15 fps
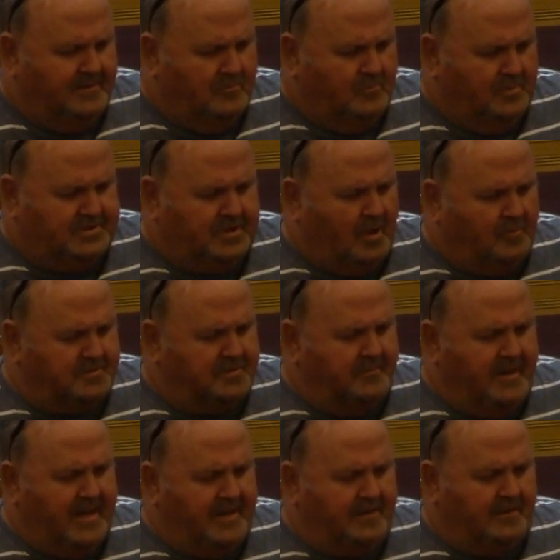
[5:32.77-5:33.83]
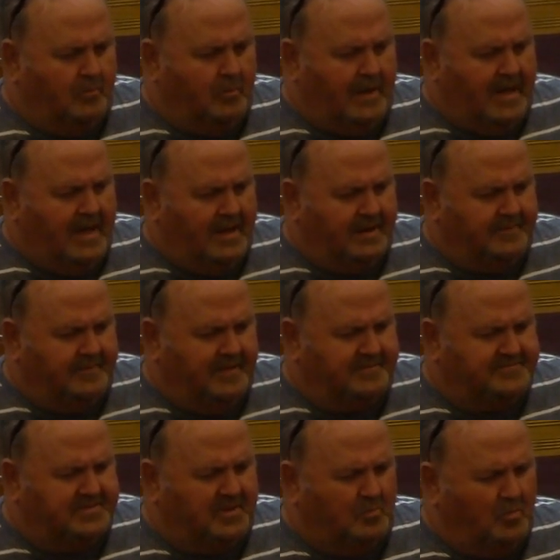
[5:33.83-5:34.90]
we talked about it a while, and they
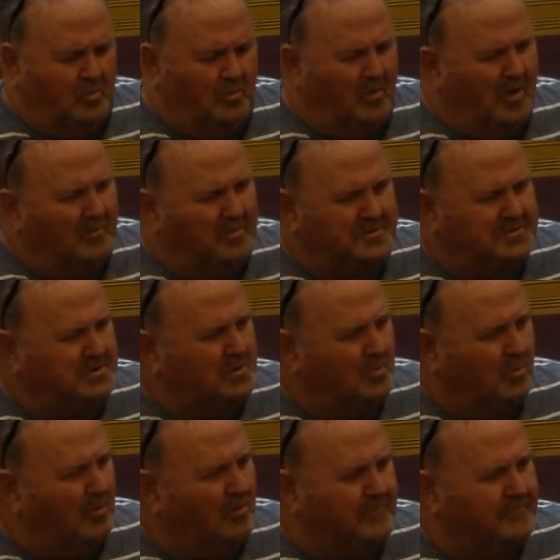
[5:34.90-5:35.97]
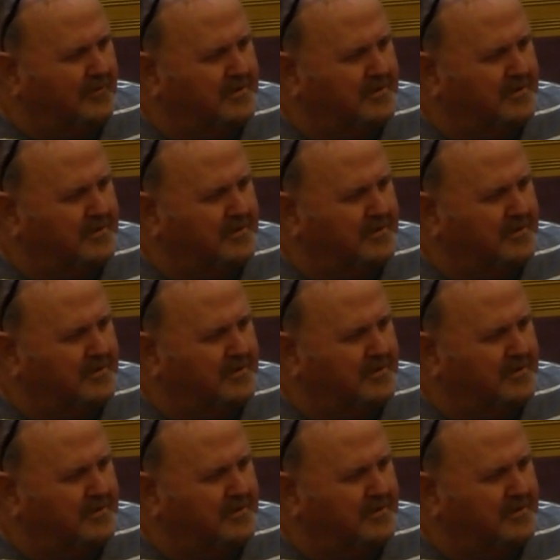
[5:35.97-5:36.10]
said, well, what would you want for